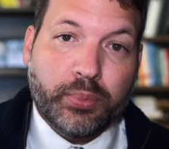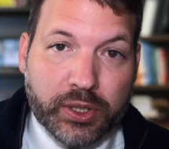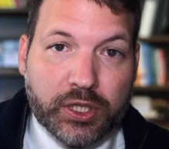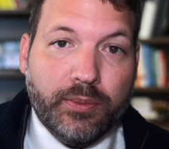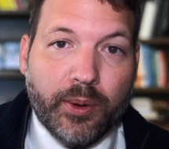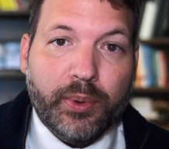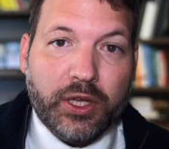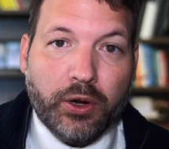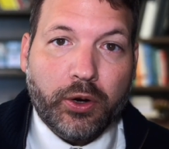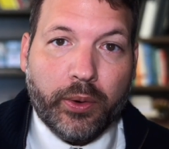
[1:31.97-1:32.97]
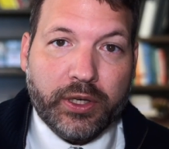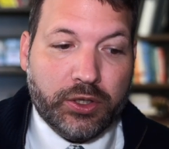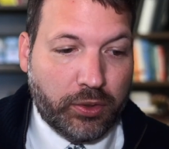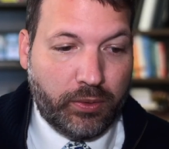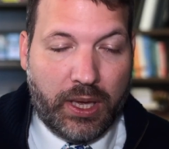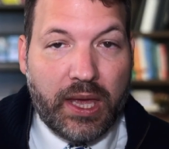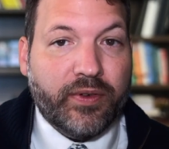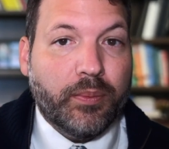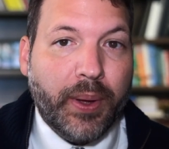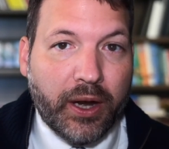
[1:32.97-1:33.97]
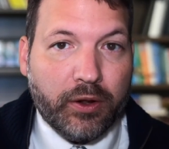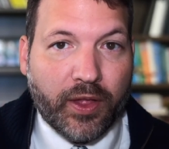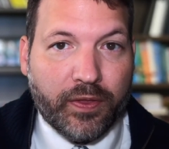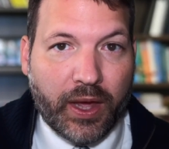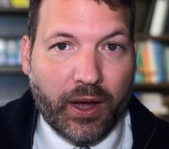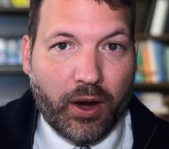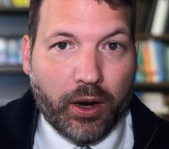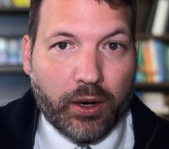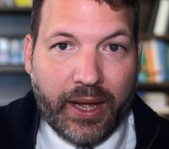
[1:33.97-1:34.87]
Presumably, you're going to do even better than they are,